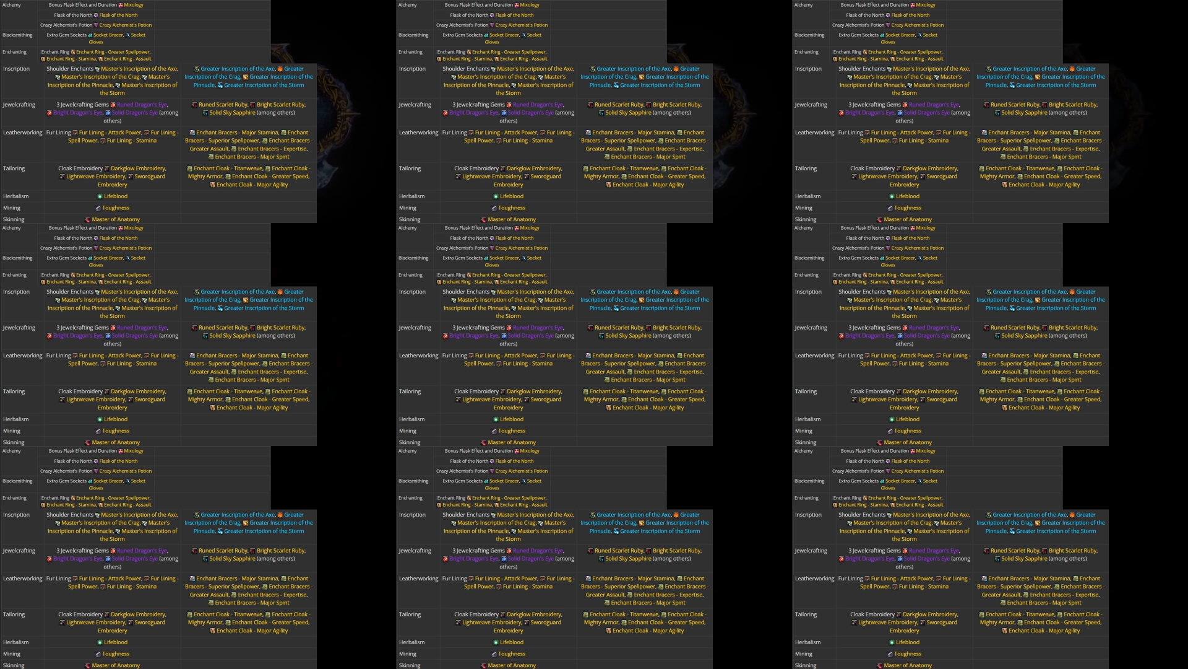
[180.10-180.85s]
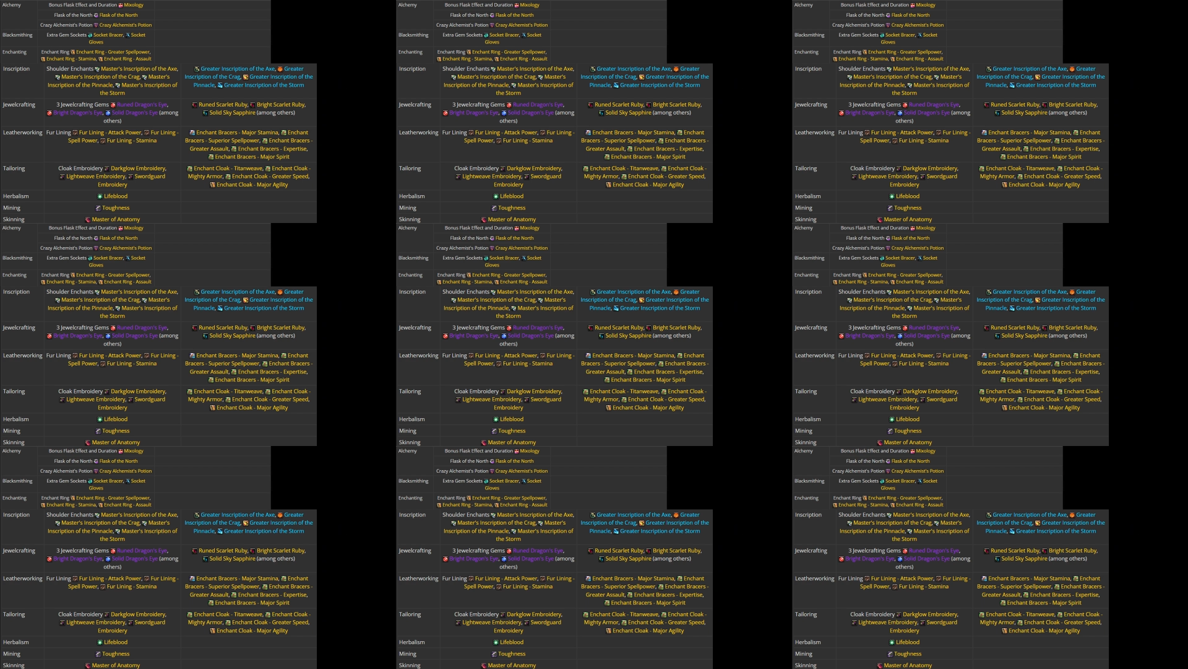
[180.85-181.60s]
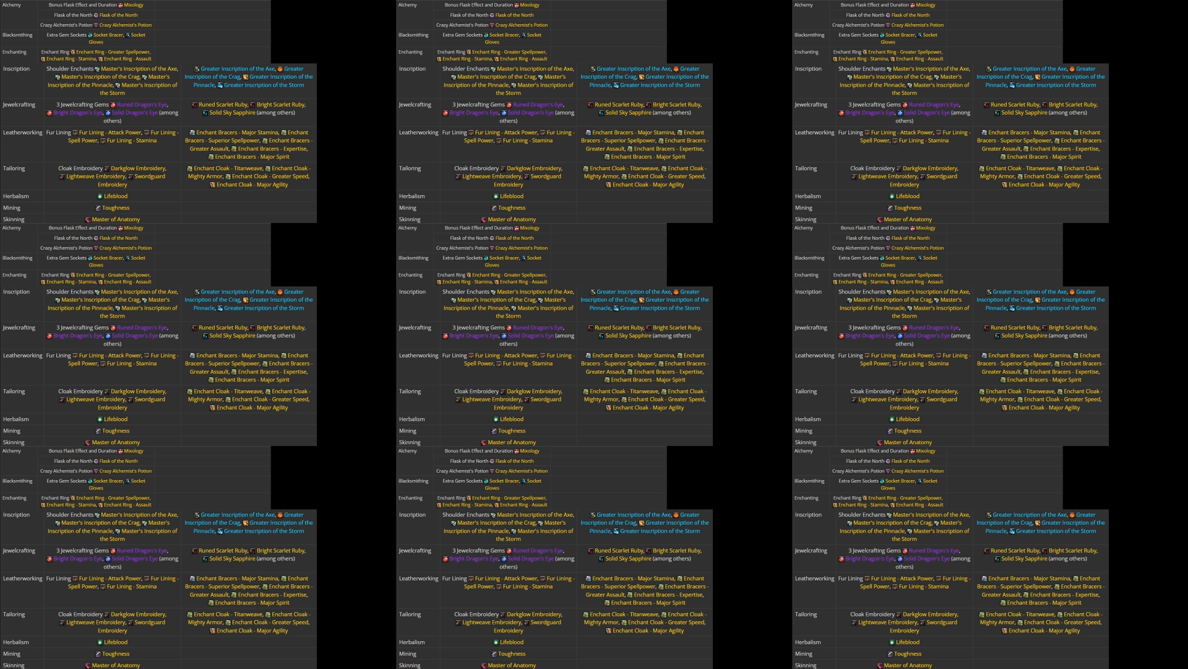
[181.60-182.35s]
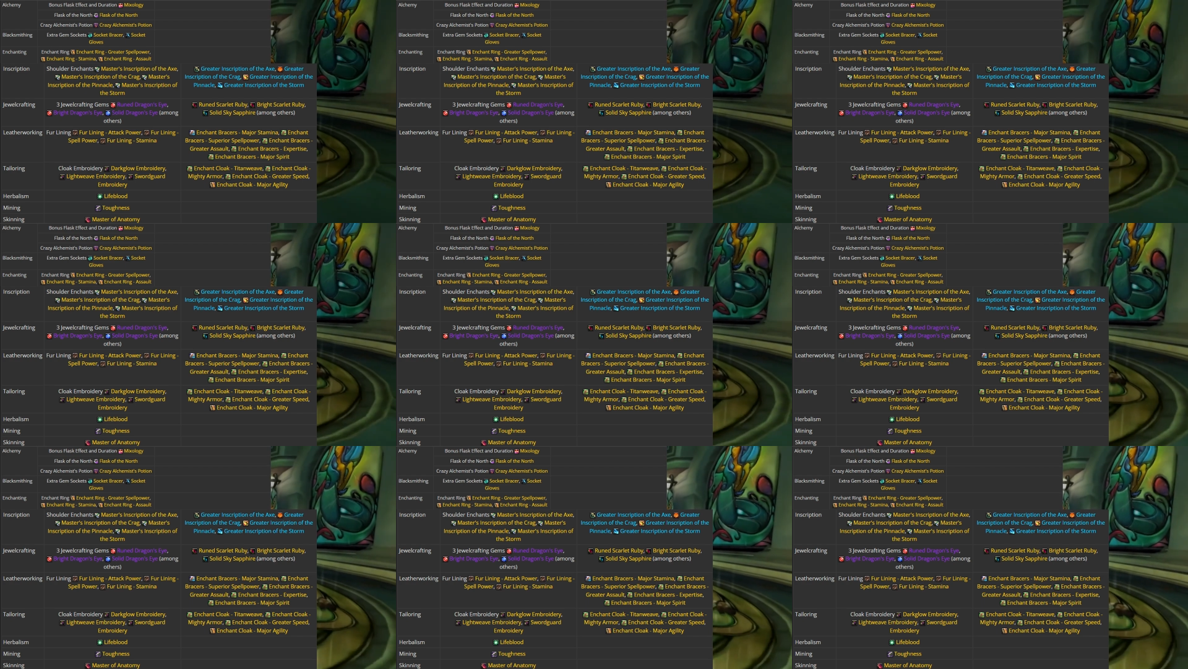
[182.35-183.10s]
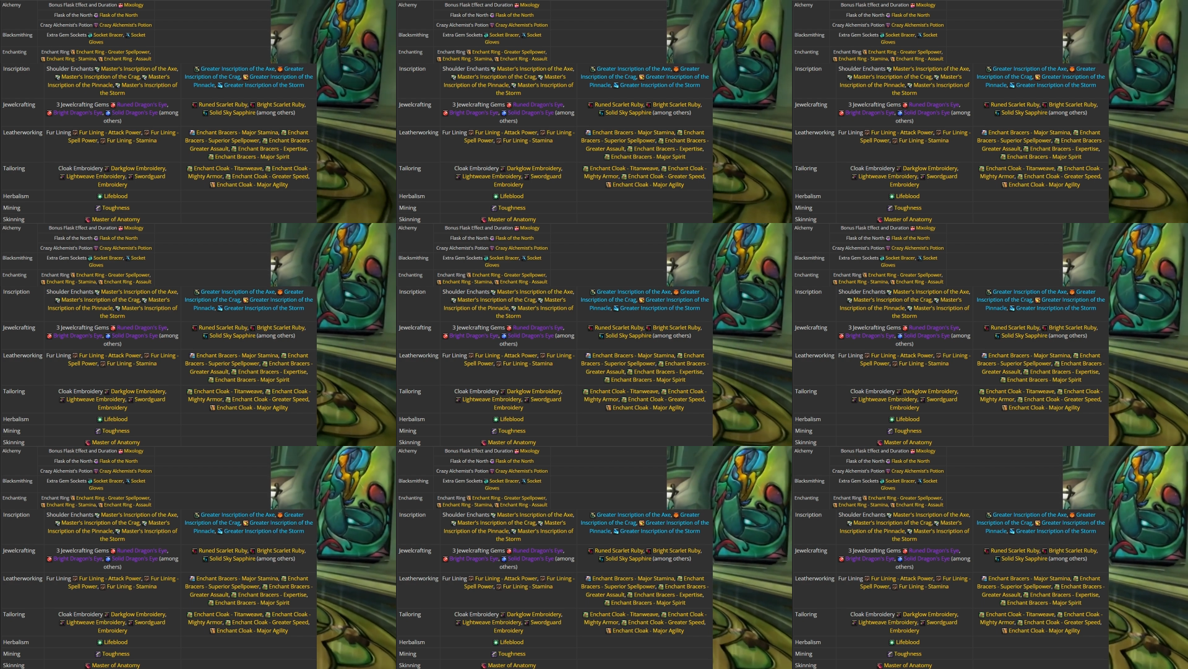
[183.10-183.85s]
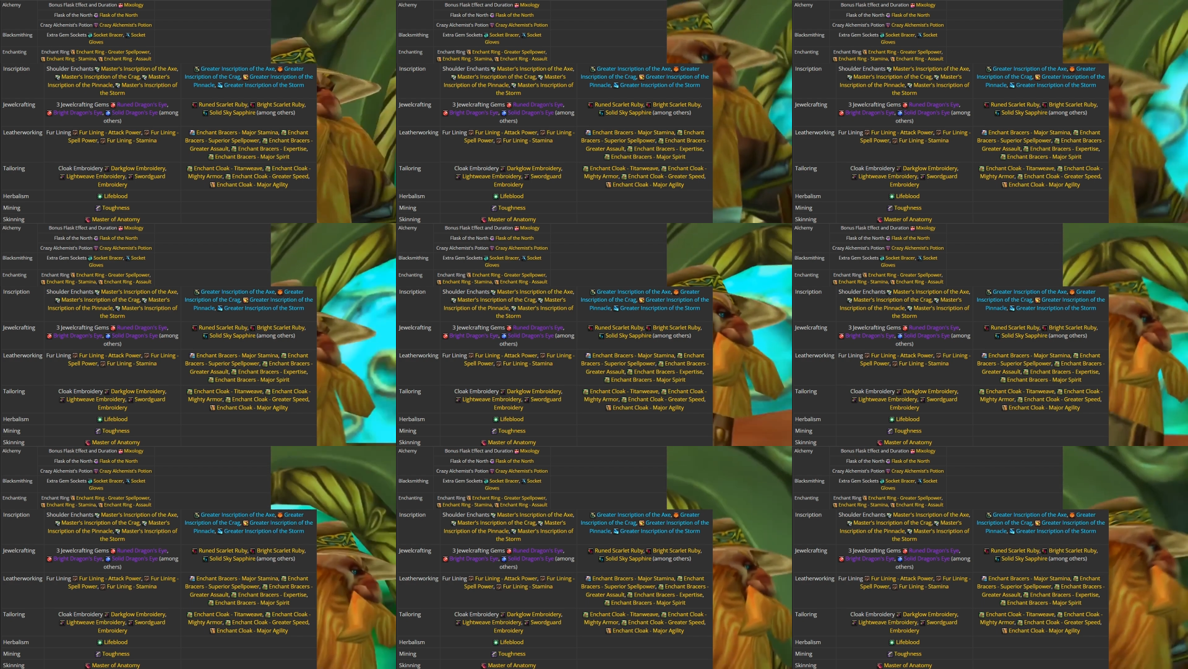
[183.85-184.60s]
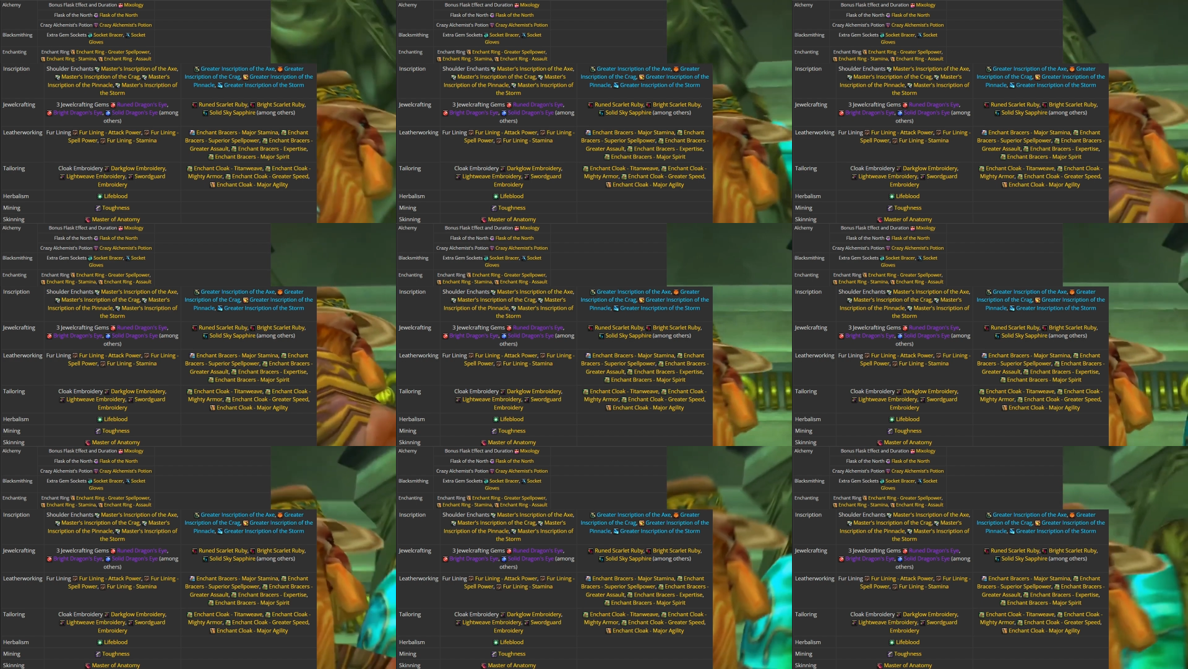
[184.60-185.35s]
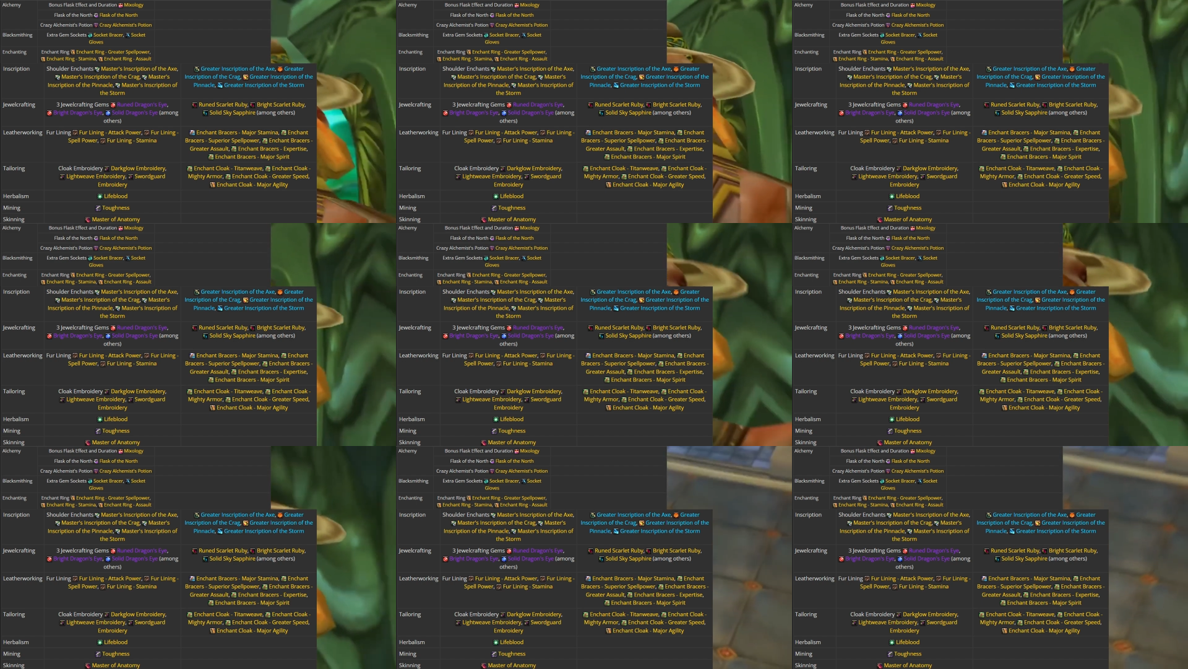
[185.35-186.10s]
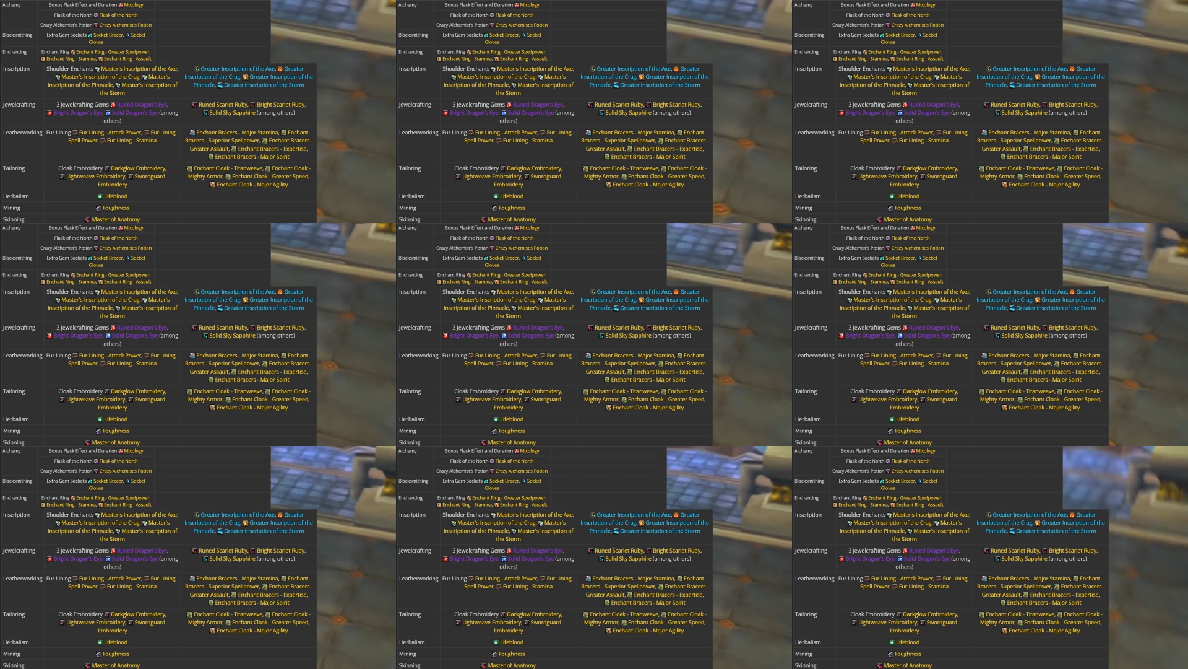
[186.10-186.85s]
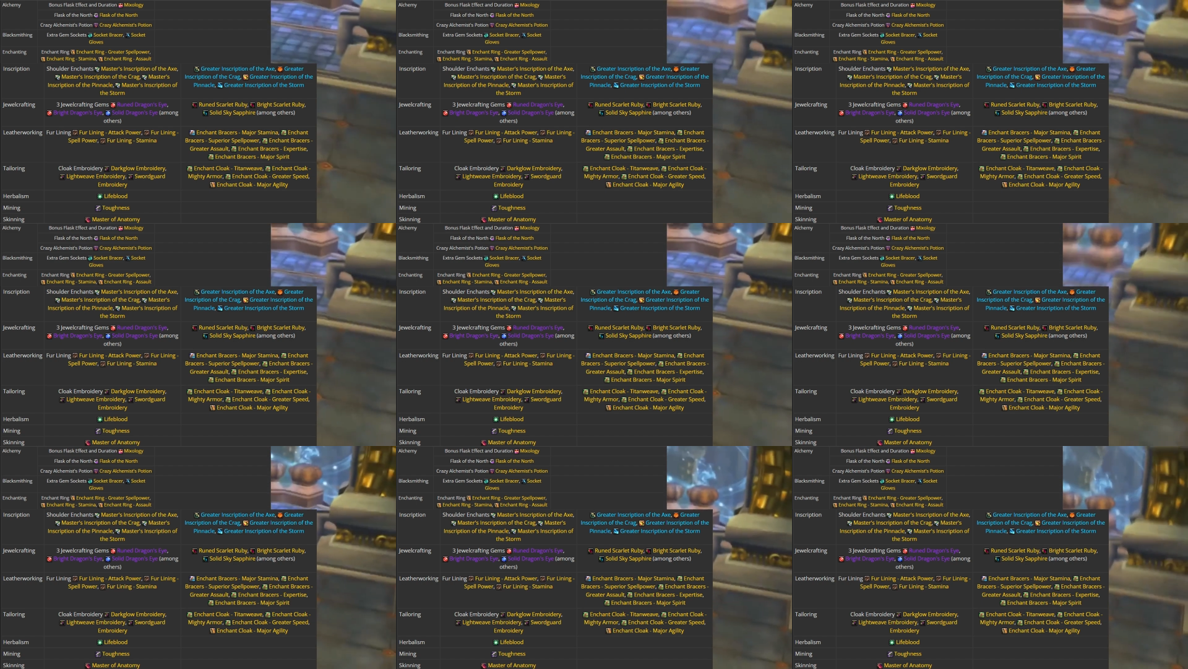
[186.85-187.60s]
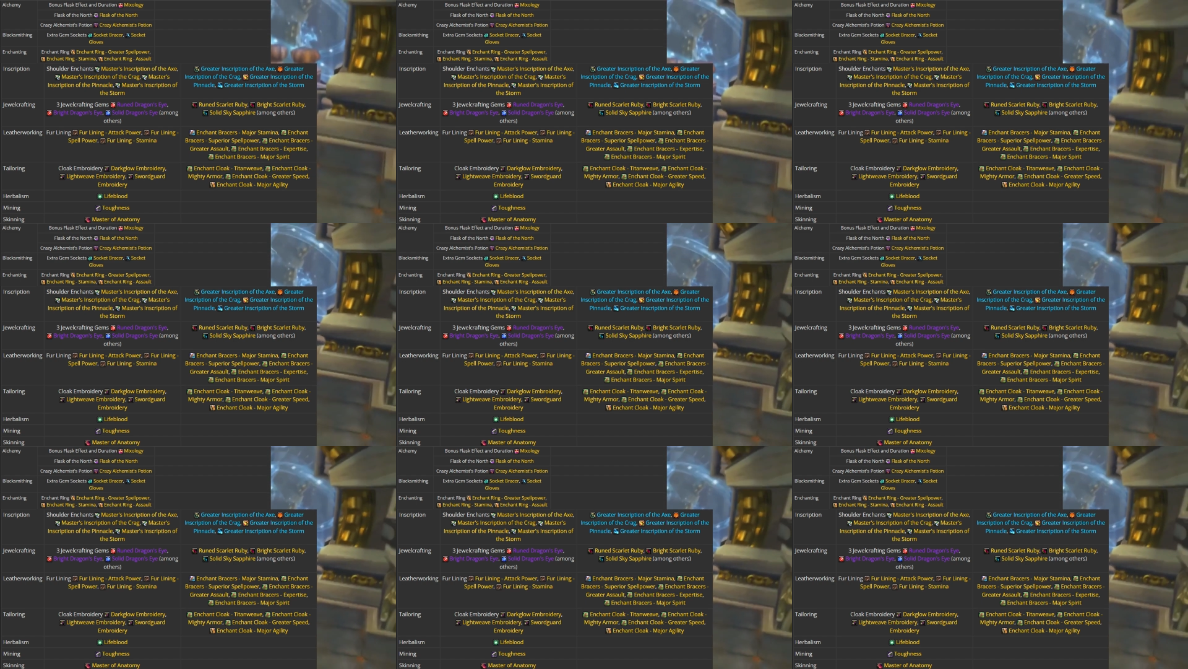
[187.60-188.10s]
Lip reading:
Nobody's mouth can be seen.